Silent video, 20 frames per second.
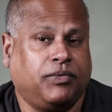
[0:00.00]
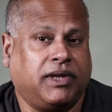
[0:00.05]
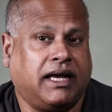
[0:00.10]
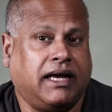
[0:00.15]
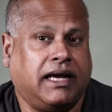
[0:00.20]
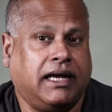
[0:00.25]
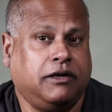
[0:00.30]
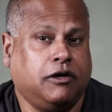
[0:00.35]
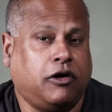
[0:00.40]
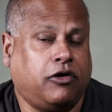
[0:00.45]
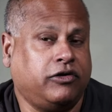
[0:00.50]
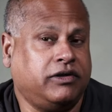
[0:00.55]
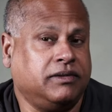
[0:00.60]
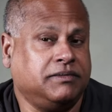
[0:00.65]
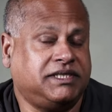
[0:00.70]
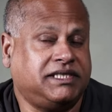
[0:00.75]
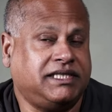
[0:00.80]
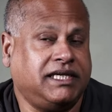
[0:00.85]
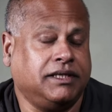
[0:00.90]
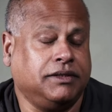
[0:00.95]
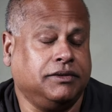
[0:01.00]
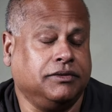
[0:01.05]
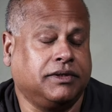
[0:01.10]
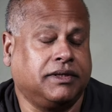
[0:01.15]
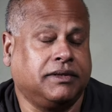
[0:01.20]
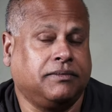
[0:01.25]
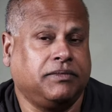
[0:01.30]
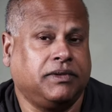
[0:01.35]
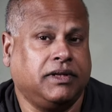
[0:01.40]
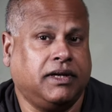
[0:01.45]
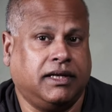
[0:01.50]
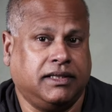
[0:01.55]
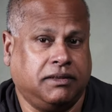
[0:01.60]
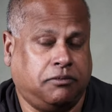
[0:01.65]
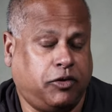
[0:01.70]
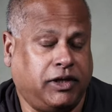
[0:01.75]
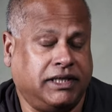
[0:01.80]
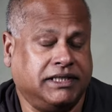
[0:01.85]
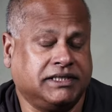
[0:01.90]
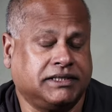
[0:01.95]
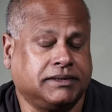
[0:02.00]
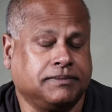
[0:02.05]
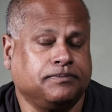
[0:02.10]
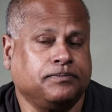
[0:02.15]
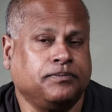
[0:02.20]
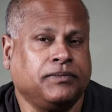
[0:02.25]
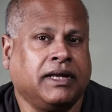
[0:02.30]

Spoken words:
Norodom Sihanouk, the prince.